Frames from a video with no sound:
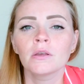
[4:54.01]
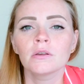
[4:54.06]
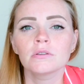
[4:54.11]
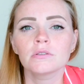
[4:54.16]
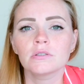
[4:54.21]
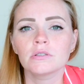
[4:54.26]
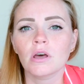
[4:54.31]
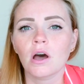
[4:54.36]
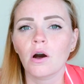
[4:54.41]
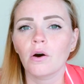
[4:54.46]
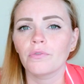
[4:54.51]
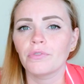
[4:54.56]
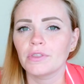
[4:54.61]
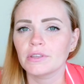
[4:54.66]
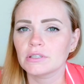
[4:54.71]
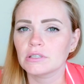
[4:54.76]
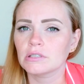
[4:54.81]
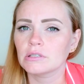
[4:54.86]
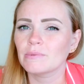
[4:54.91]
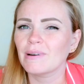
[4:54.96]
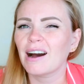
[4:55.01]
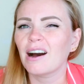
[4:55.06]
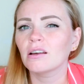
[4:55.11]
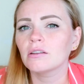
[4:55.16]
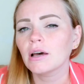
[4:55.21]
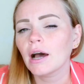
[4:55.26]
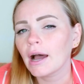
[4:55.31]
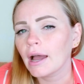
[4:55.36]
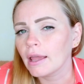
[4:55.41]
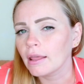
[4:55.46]
So this is about
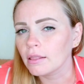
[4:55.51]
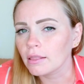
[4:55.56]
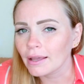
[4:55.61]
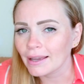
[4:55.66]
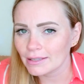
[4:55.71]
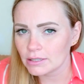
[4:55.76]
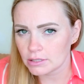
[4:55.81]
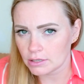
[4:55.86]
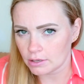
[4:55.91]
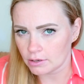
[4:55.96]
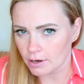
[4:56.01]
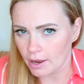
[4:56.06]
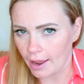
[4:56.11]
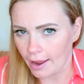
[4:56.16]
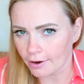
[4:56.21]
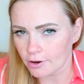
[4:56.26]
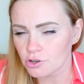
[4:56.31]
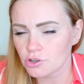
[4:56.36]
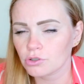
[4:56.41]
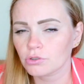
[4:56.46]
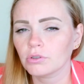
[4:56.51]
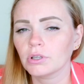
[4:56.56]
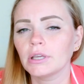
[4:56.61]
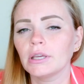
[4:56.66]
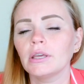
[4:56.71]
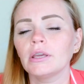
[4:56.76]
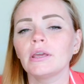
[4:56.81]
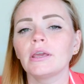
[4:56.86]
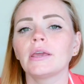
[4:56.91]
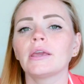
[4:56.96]
highlighting
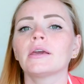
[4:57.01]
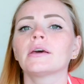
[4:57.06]
actually,